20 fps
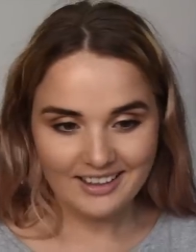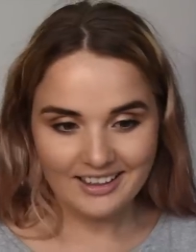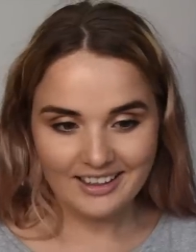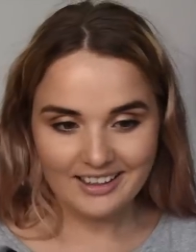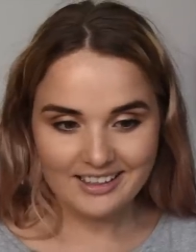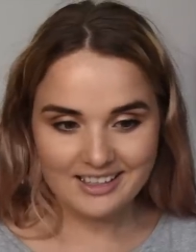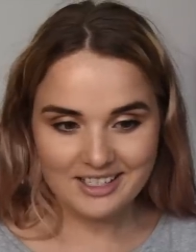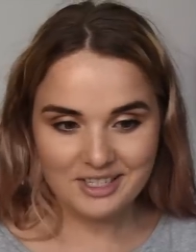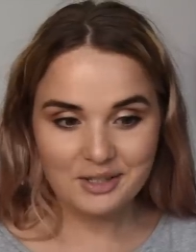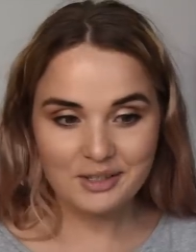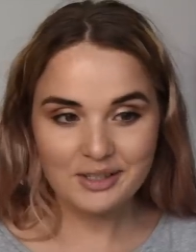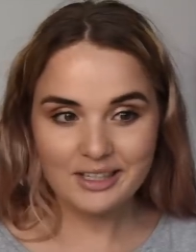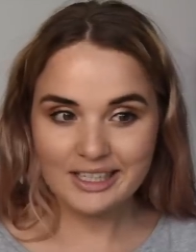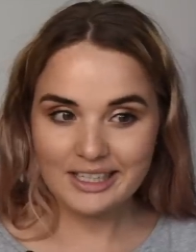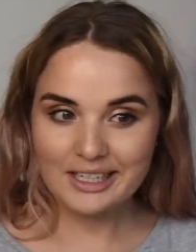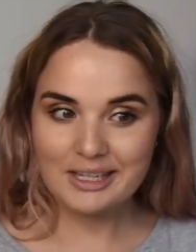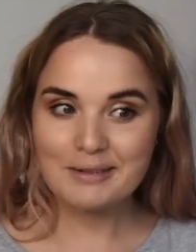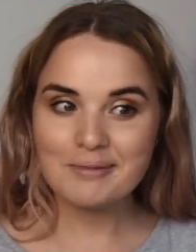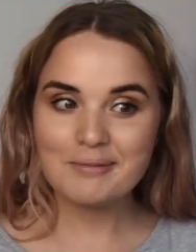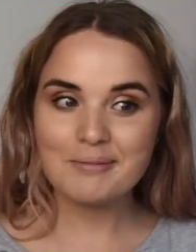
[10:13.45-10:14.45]
It's
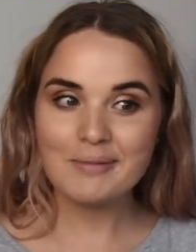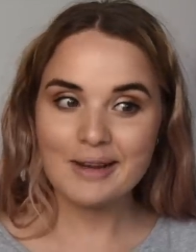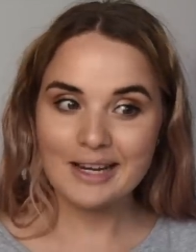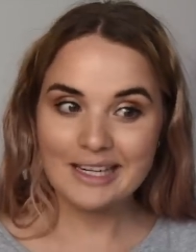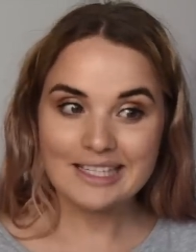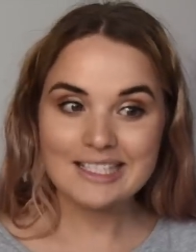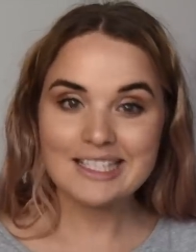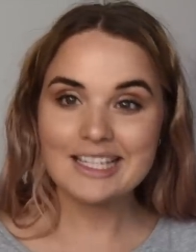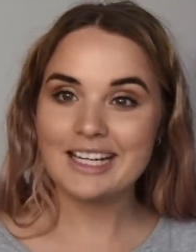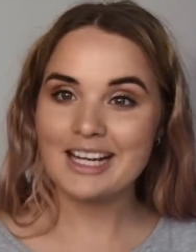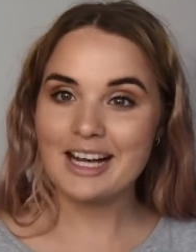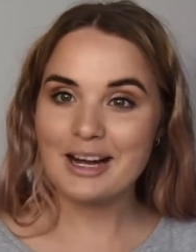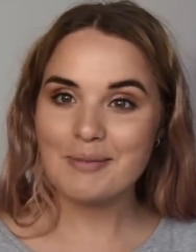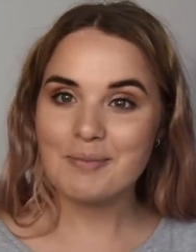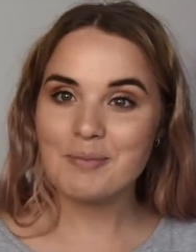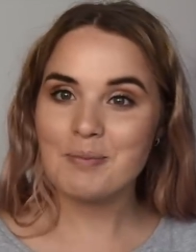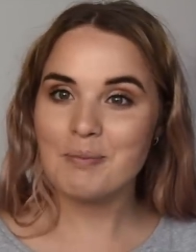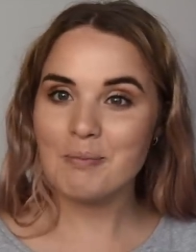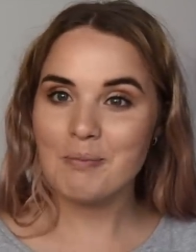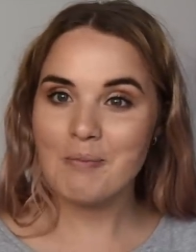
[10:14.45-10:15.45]
really messing
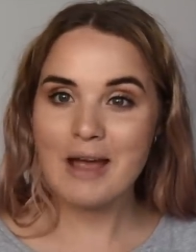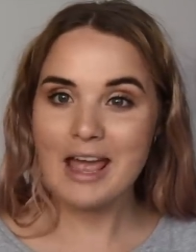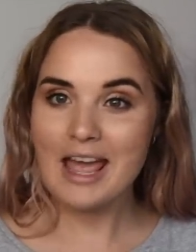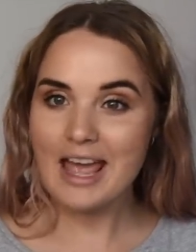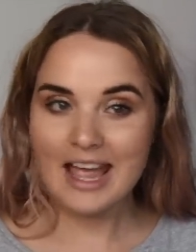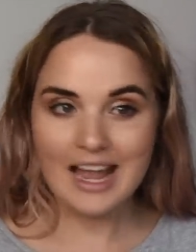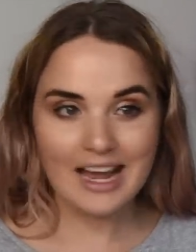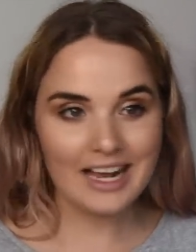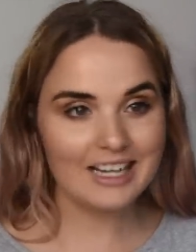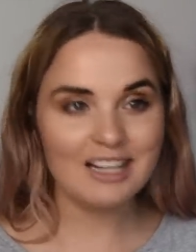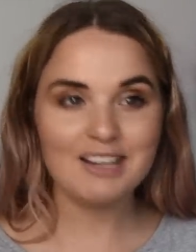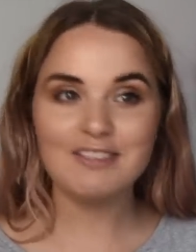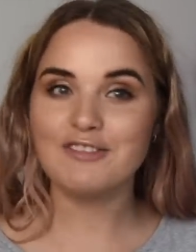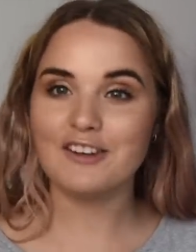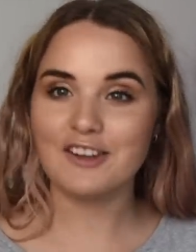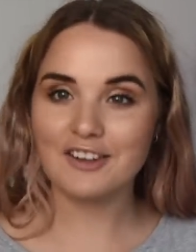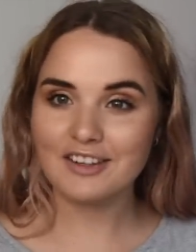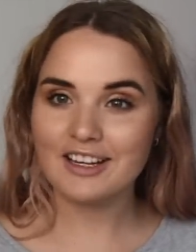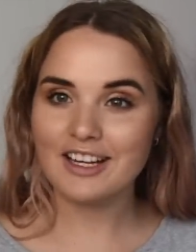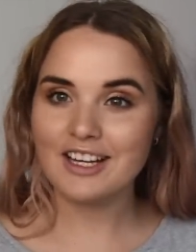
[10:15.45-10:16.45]
up any
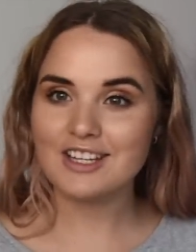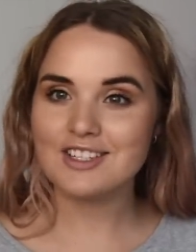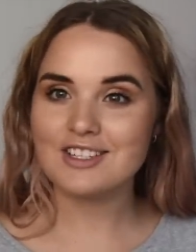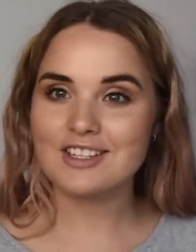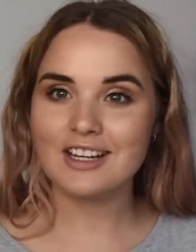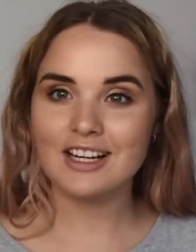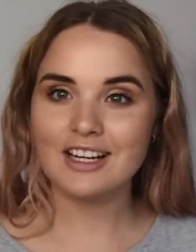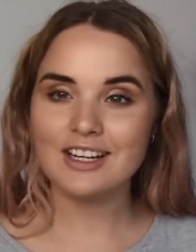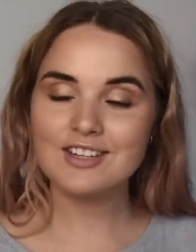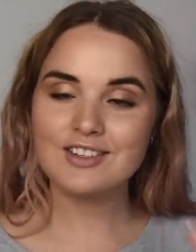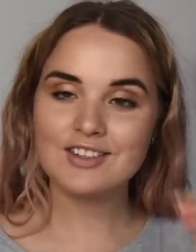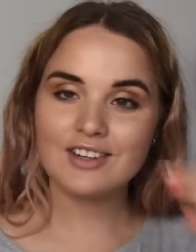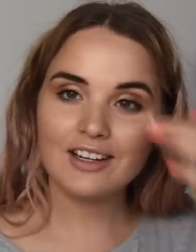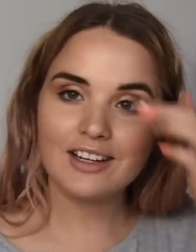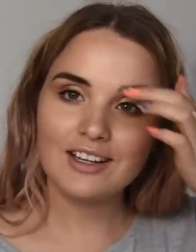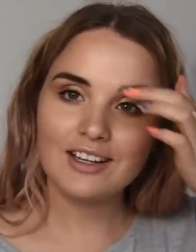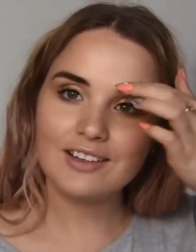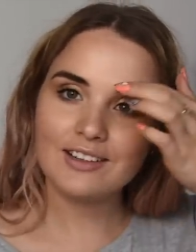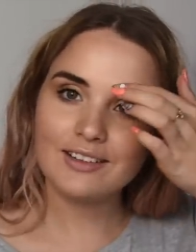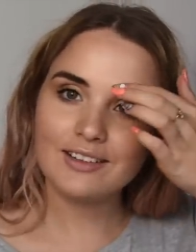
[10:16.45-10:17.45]
foundation I try
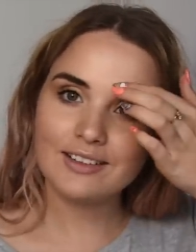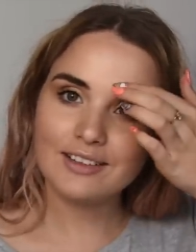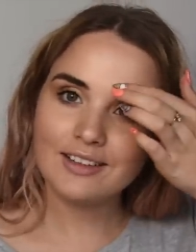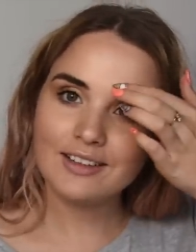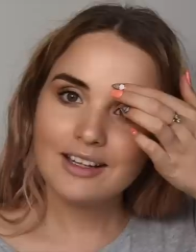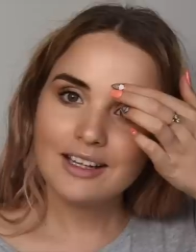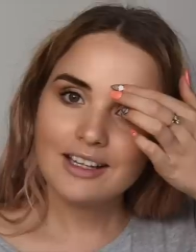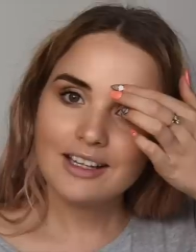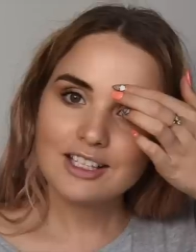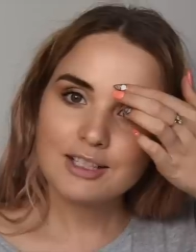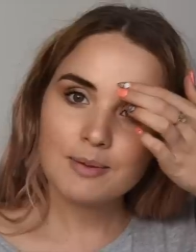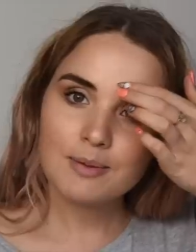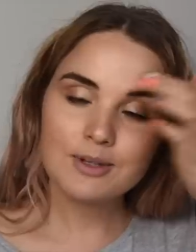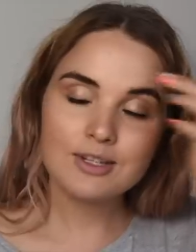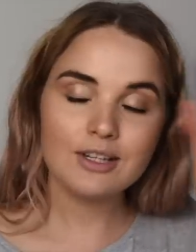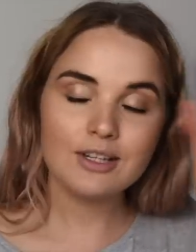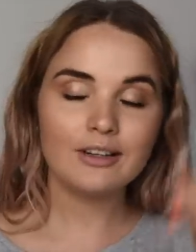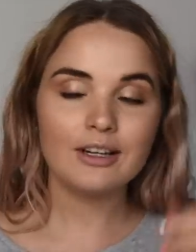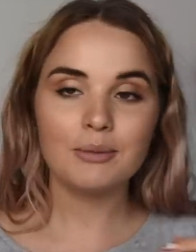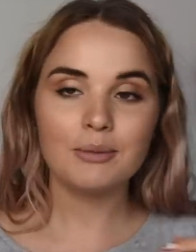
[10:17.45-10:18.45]
and do,
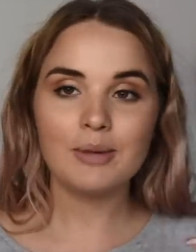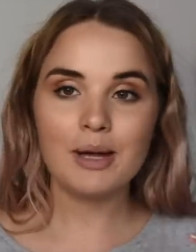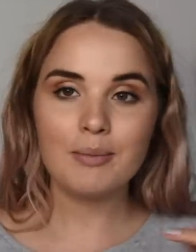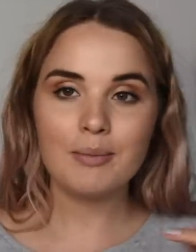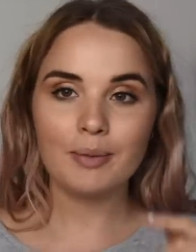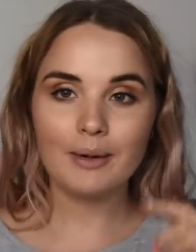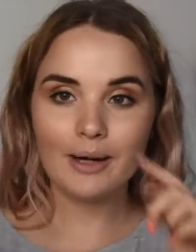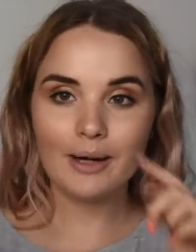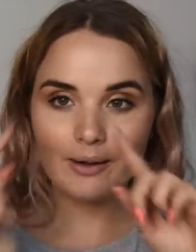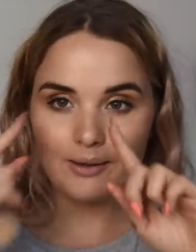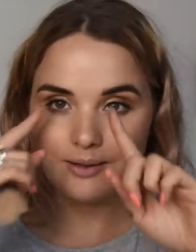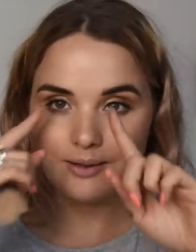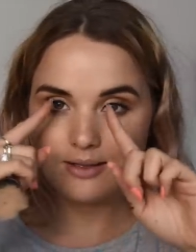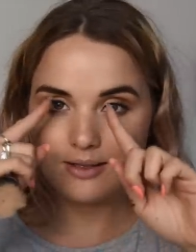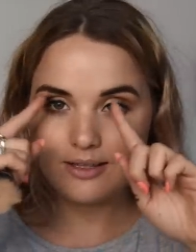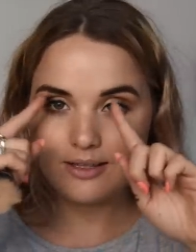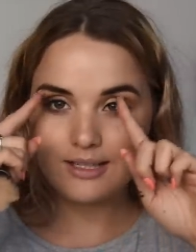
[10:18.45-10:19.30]
especially around my brows.